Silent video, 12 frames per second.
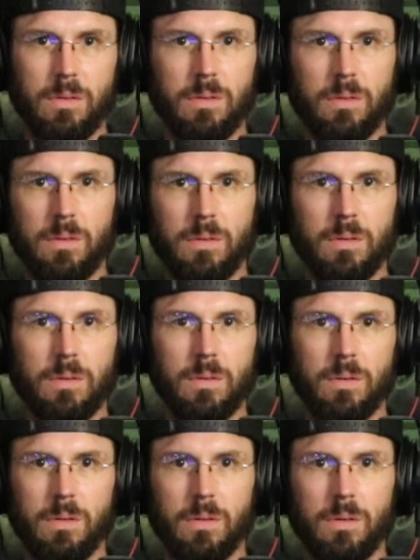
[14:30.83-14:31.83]

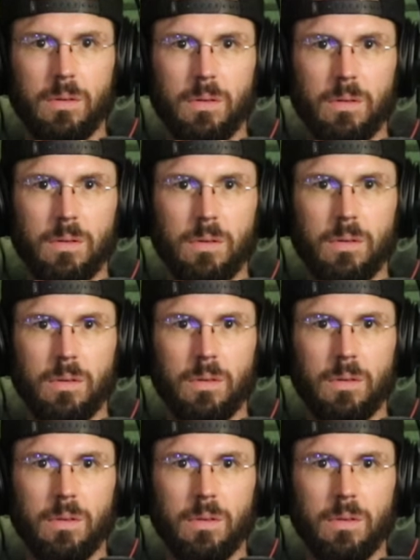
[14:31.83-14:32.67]
Nobody speaks.